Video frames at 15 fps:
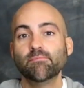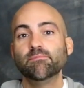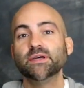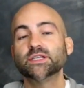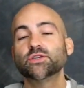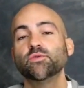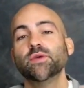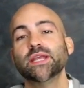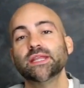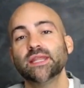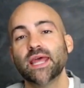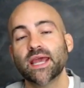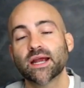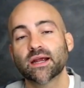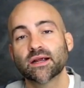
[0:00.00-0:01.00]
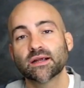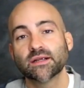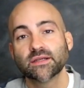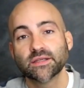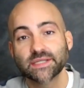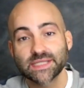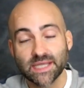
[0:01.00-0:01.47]
between
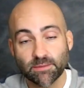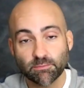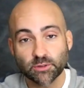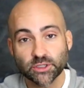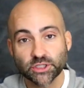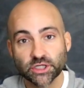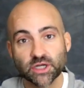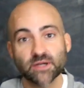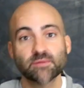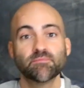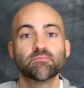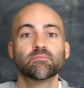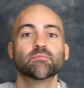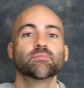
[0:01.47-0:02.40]
their temperature